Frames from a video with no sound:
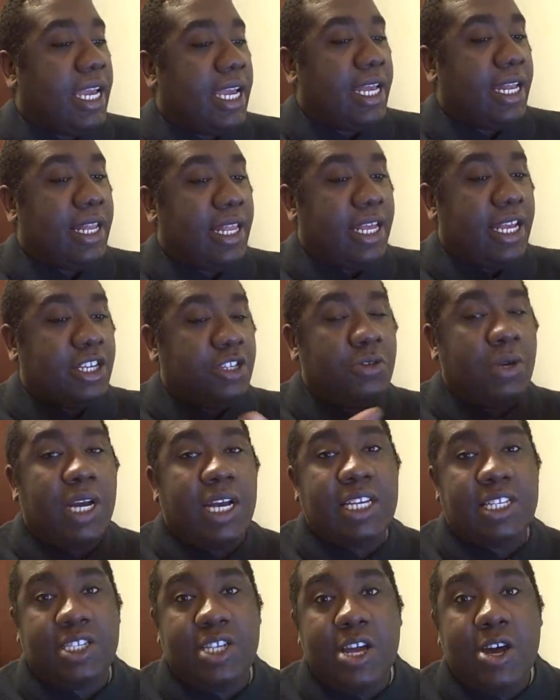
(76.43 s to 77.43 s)
And as you
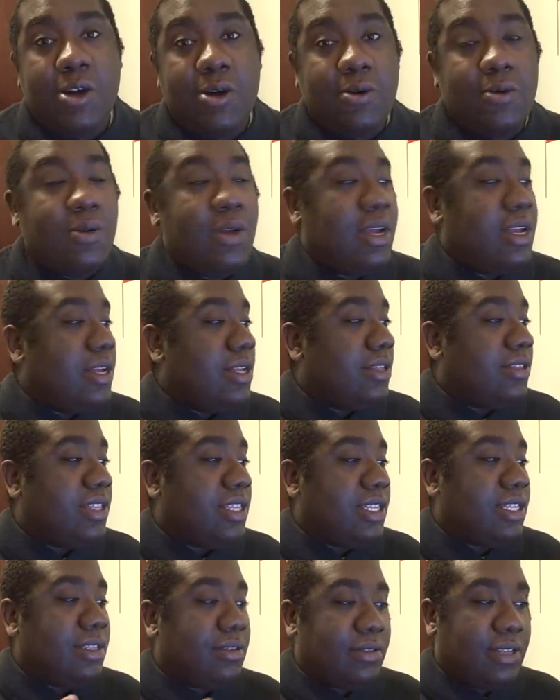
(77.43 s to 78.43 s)
guys know,
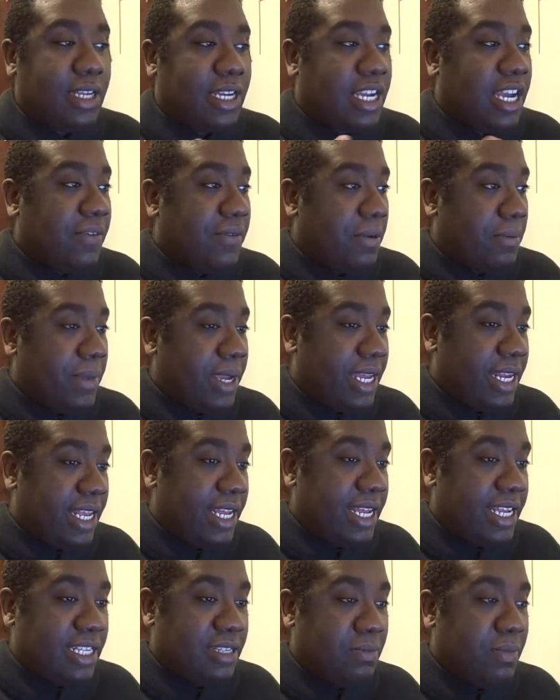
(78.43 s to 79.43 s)
the, the
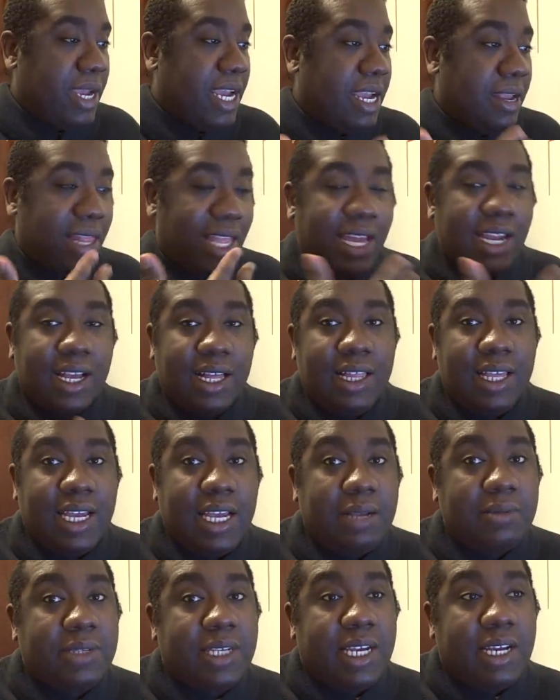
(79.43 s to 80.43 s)
government has made a lot of
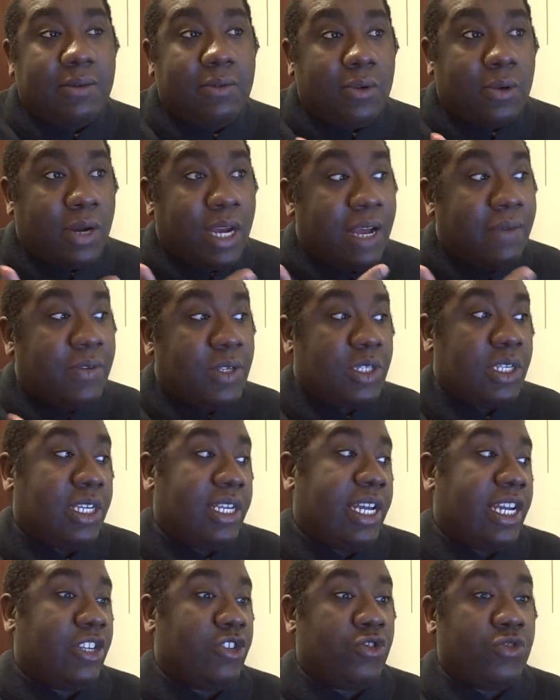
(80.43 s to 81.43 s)
claims that were
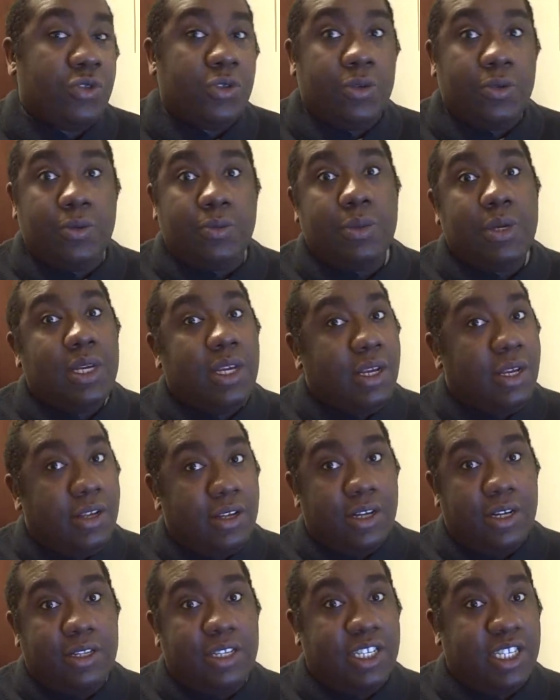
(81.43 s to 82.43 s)
obviously not true
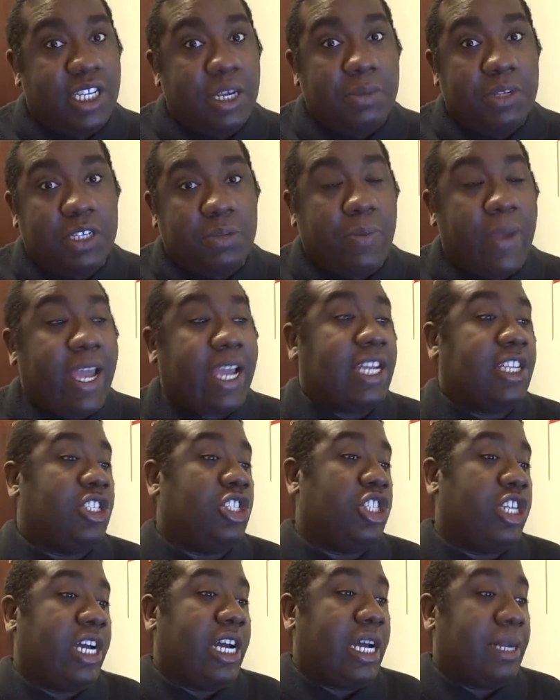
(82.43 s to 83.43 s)
uh, the stimulus
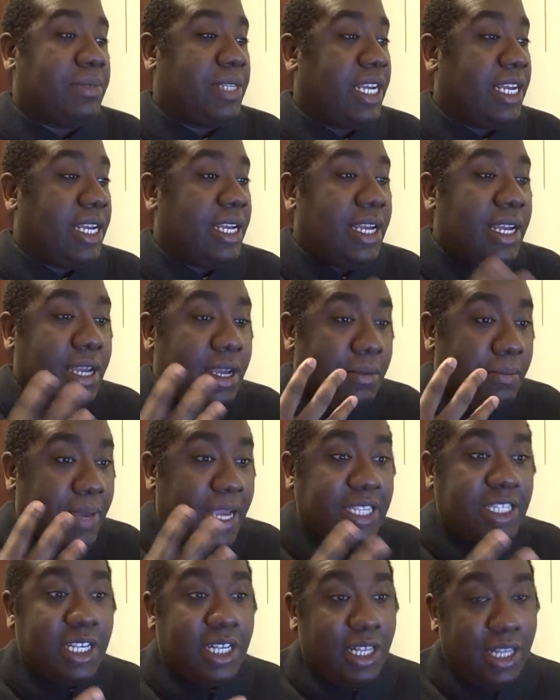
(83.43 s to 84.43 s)
package jobs. He
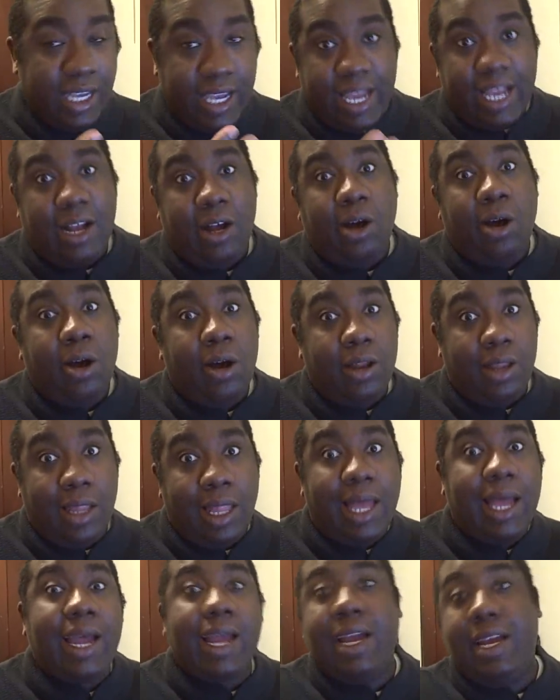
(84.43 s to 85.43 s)
basically got caught
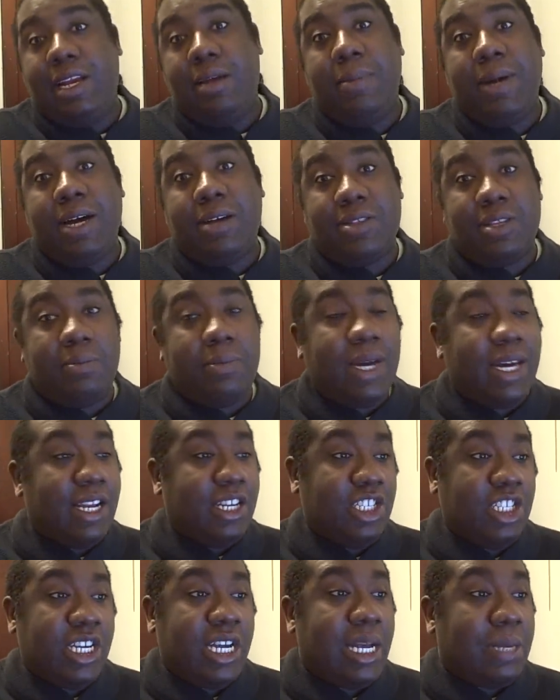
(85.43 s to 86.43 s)
lying about the
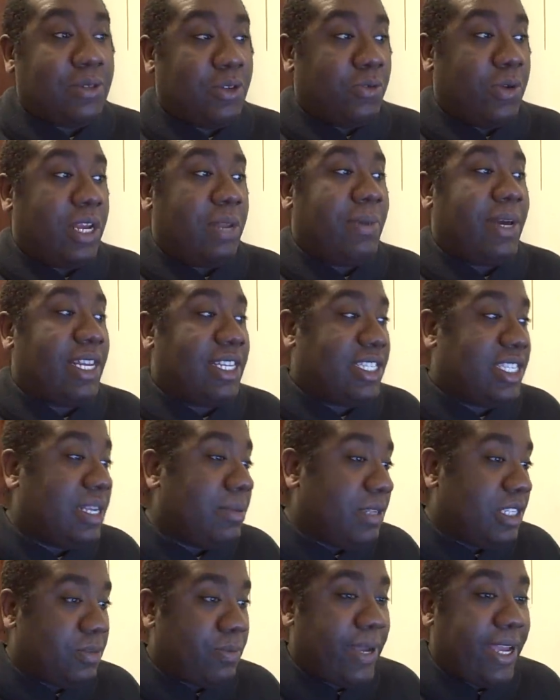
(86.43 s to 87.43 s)
amount of jobs created by the
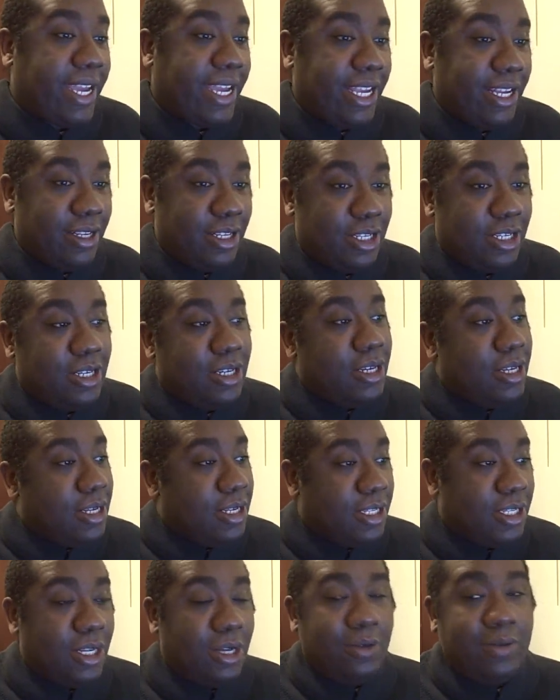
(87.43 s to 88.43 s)
stimulus package.
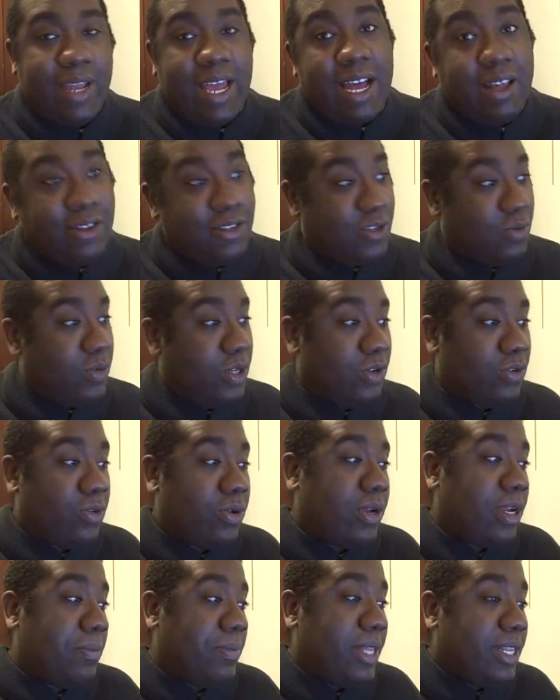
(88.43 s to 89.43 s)
So now there's a real
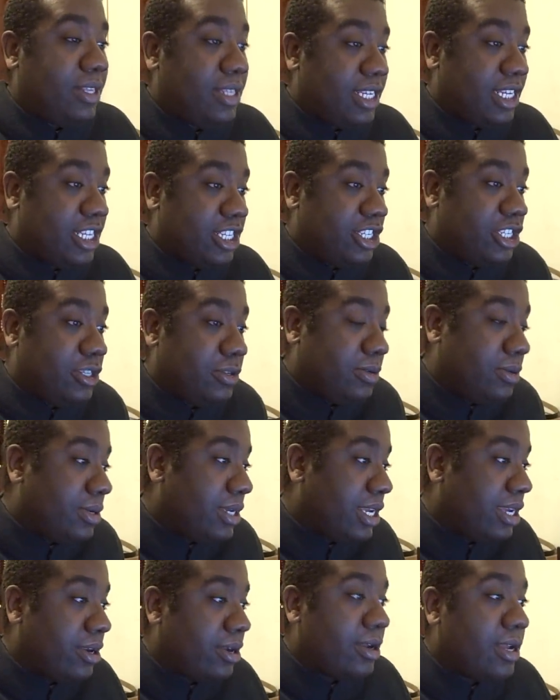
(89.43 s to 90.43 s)
credibility
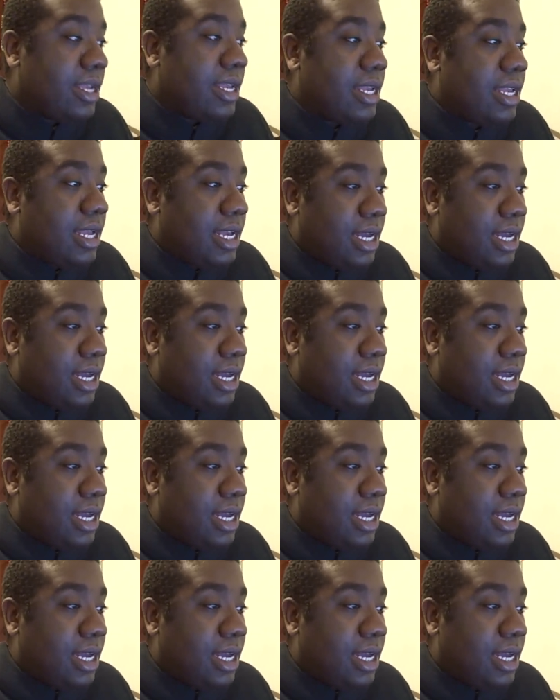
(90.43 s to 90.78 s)
issue here.